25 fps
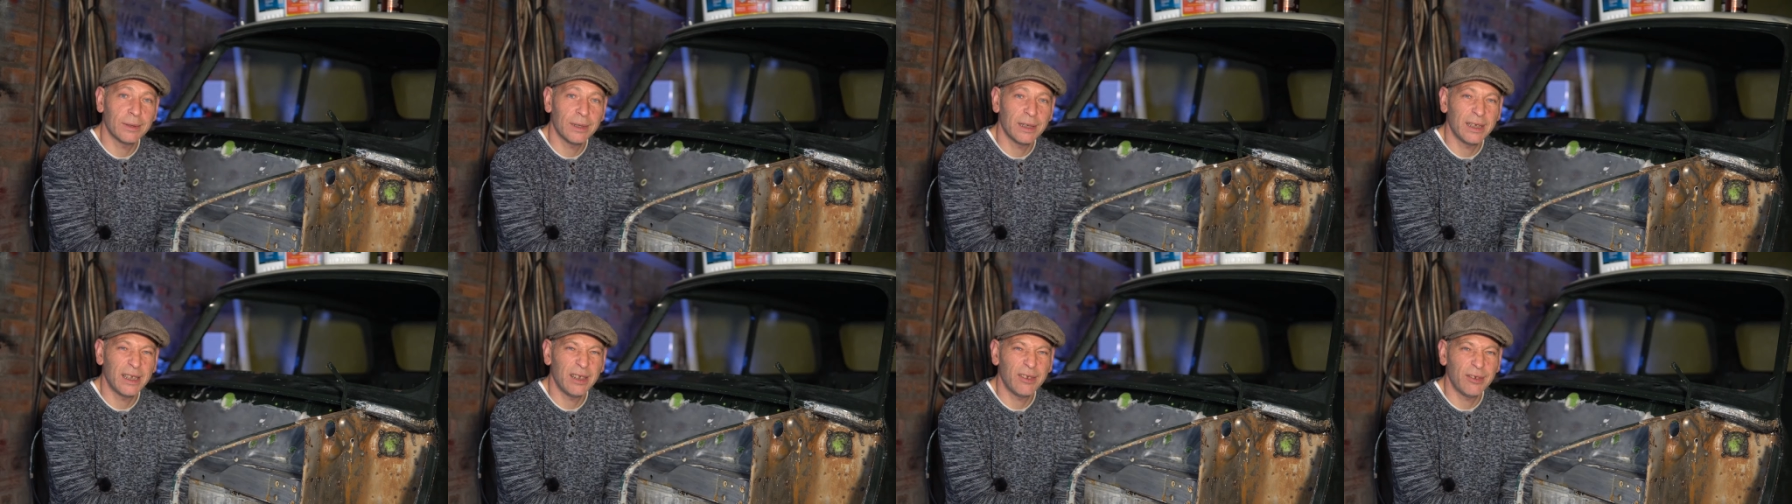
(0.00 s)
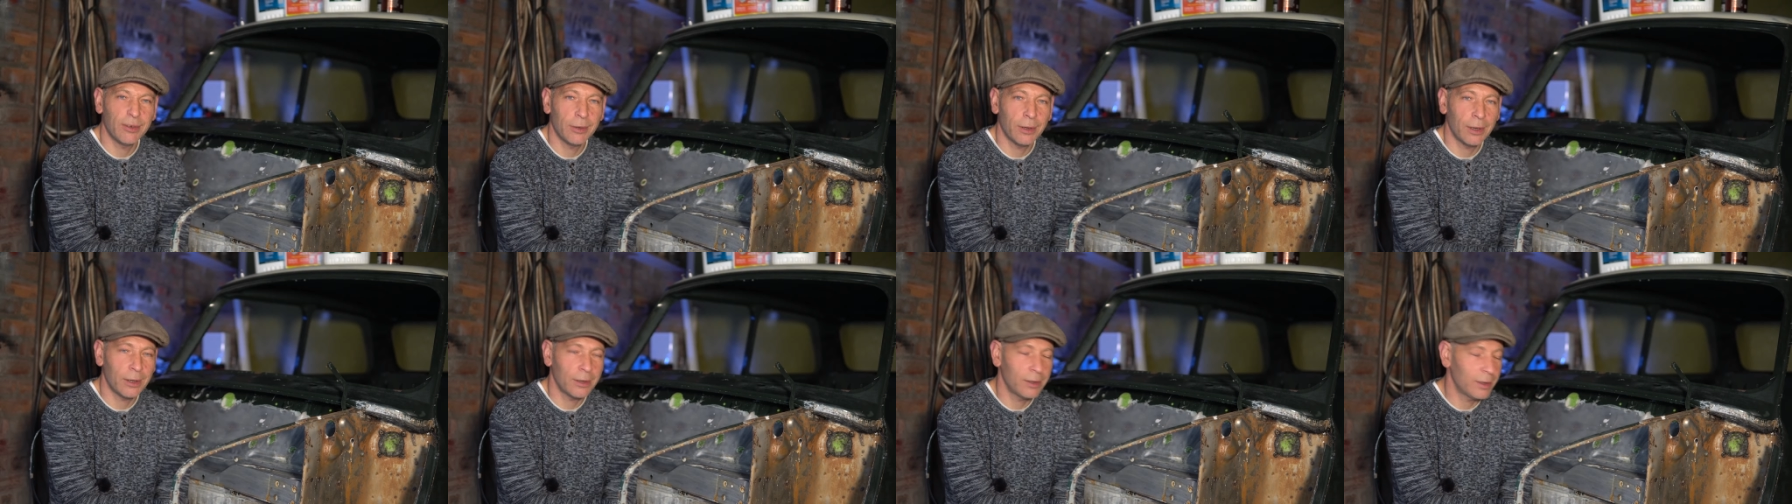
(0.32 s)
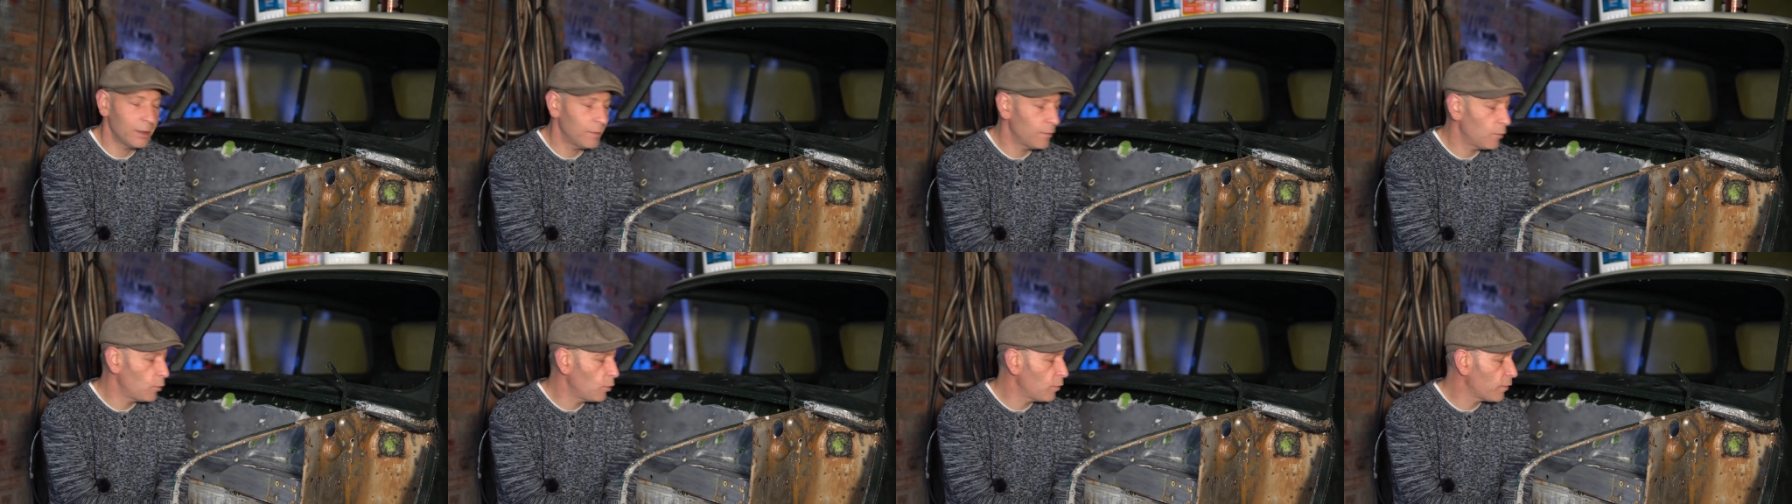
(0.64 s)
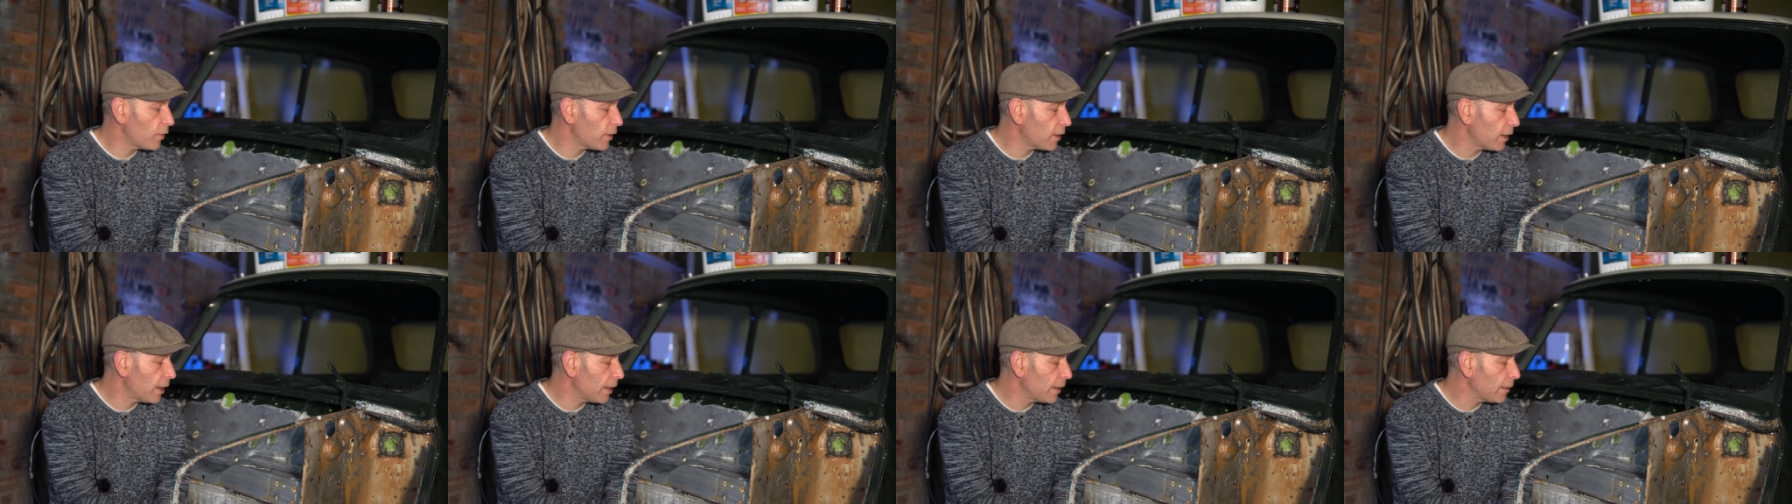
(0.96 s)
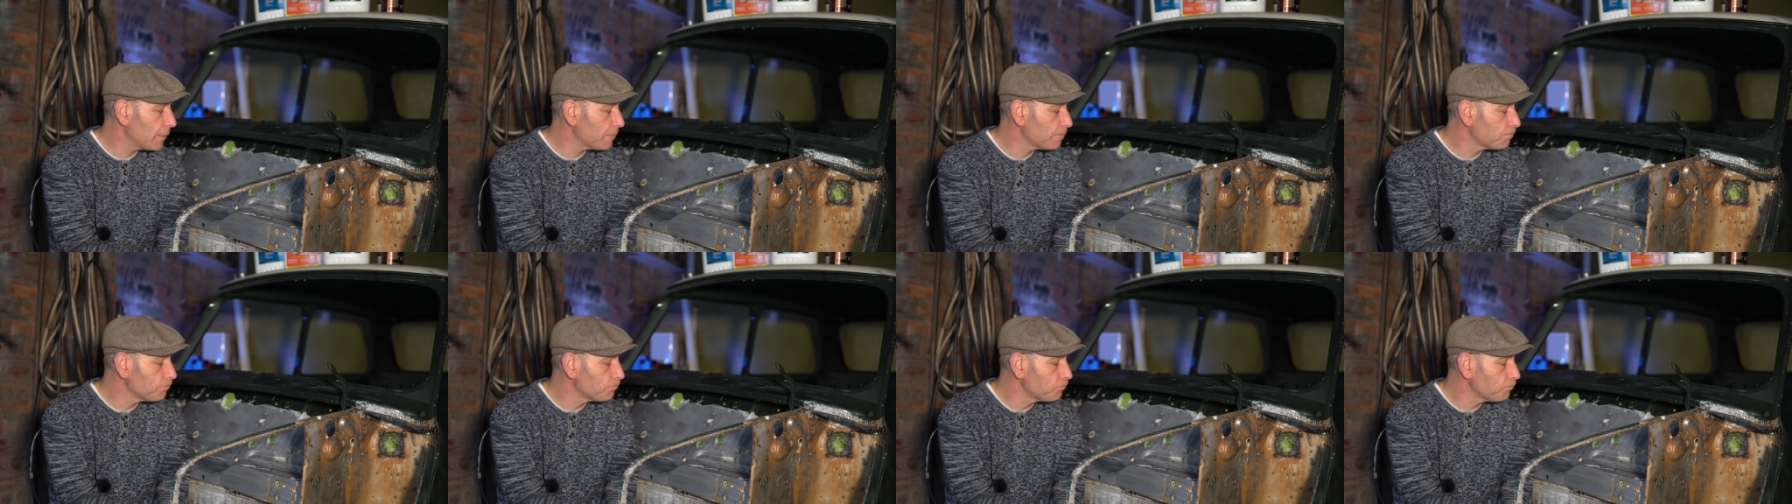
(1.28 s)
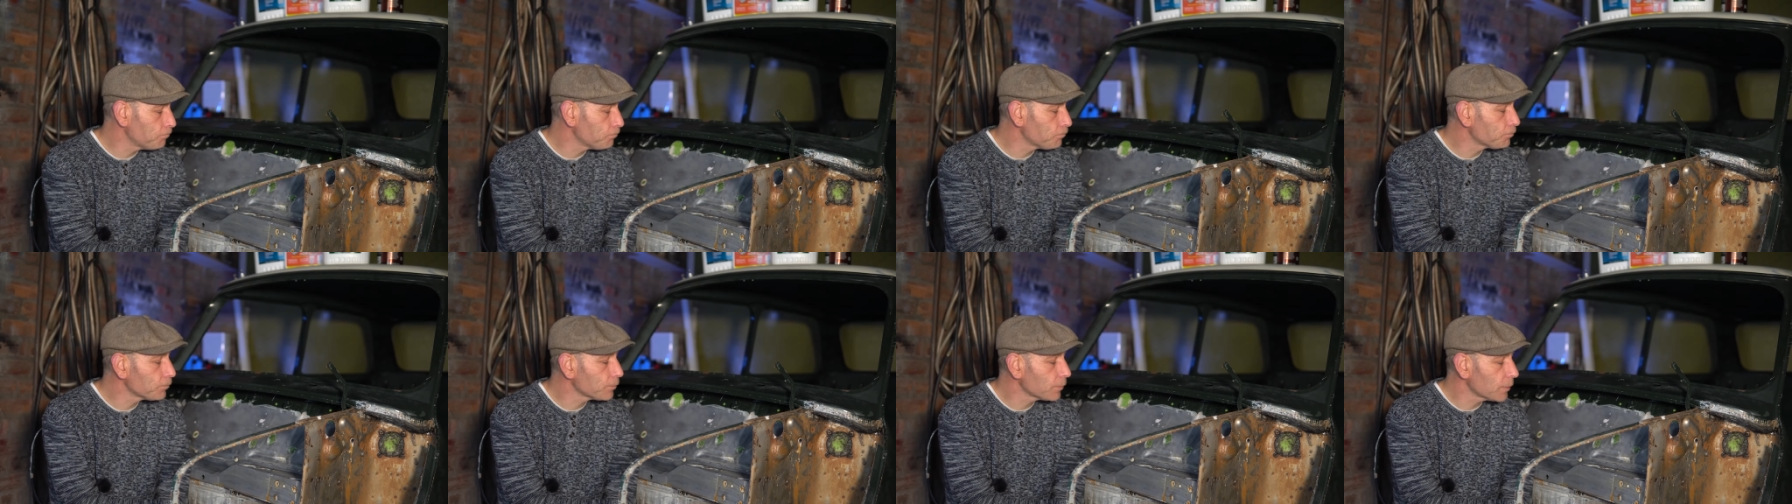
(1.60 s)
You need to really leave it overnight,
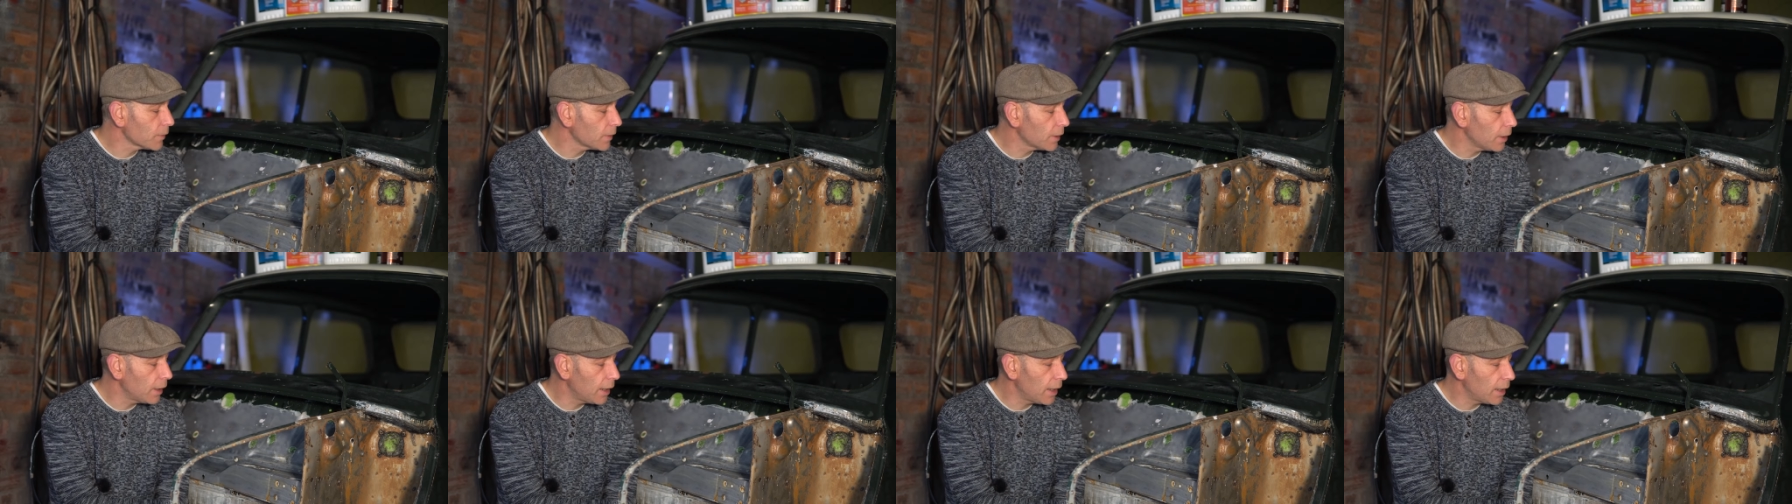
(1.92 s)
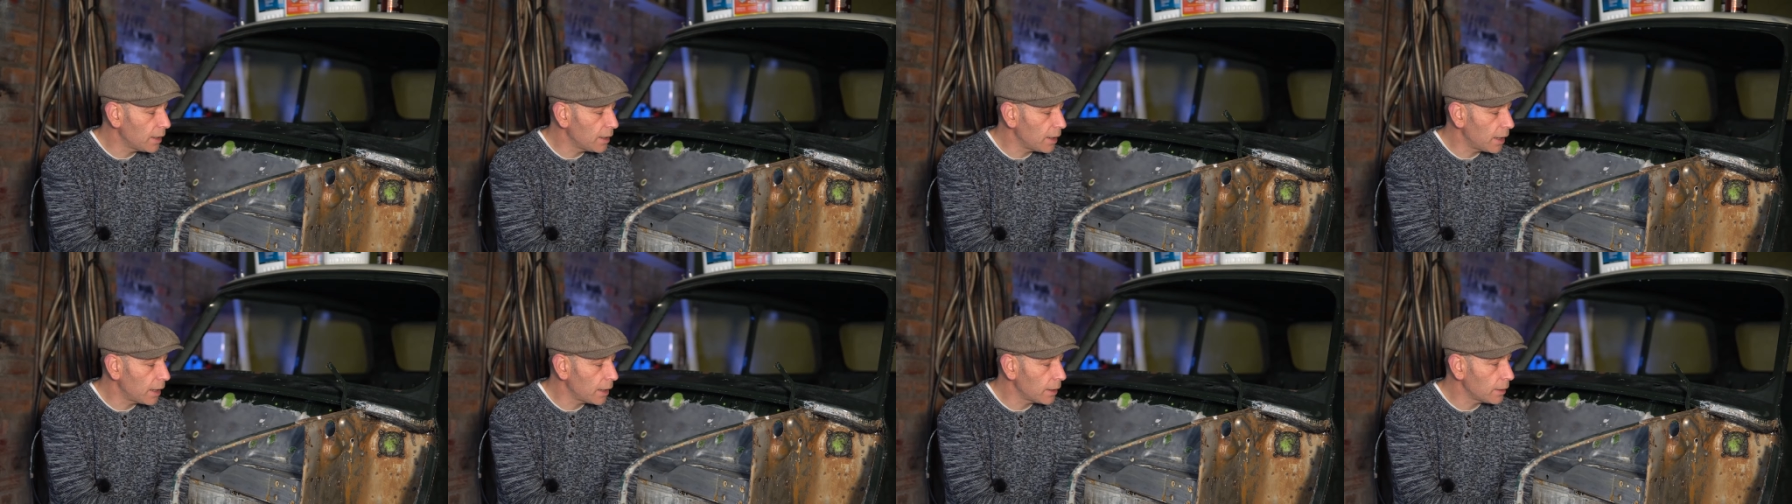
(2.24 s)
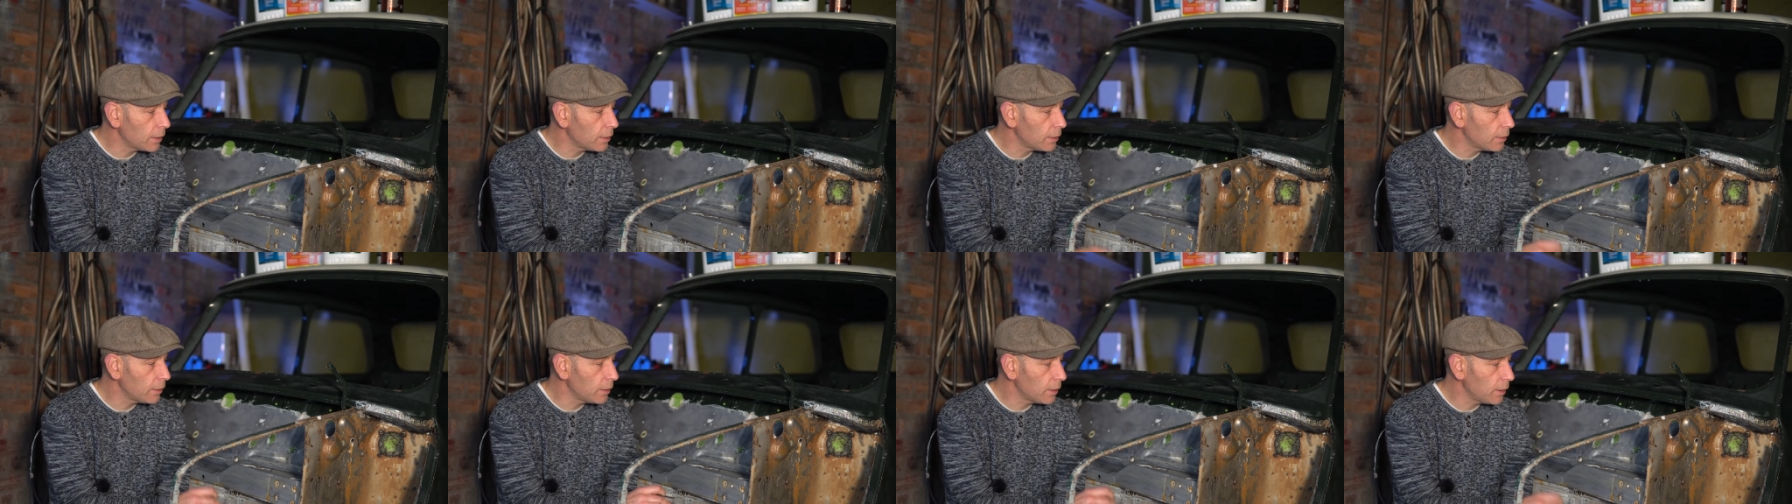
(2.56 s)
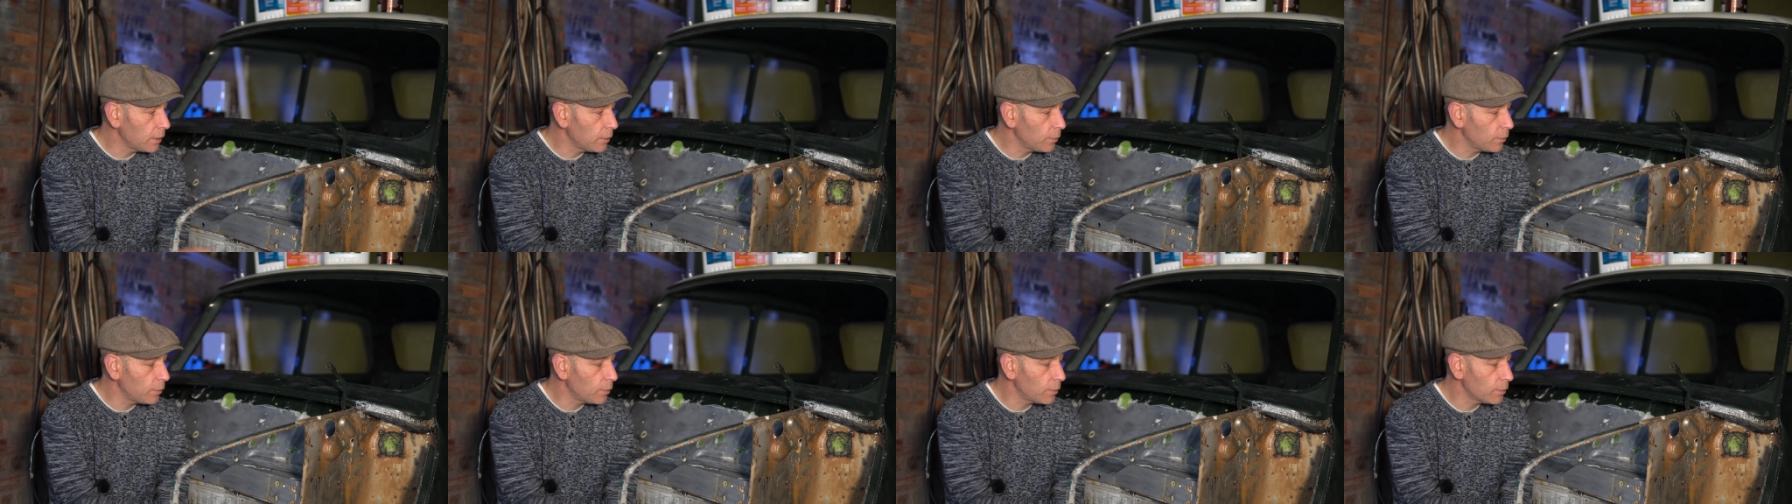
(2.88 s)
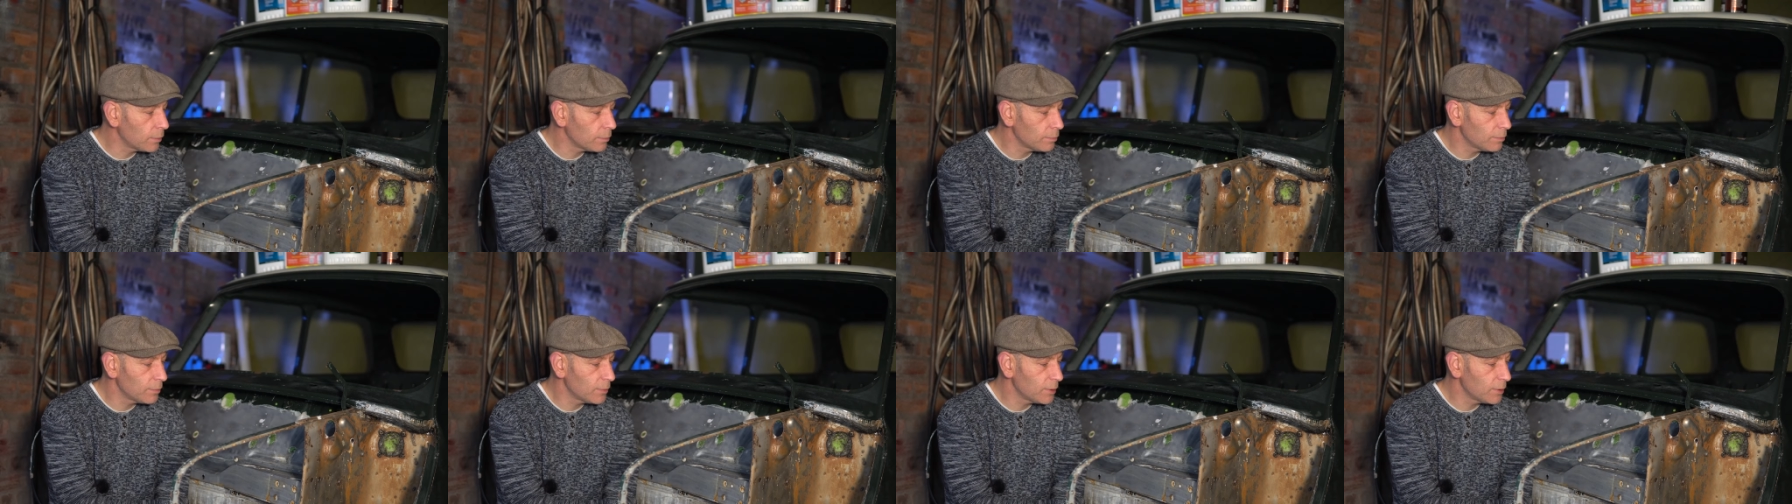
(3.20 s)
and then, you know,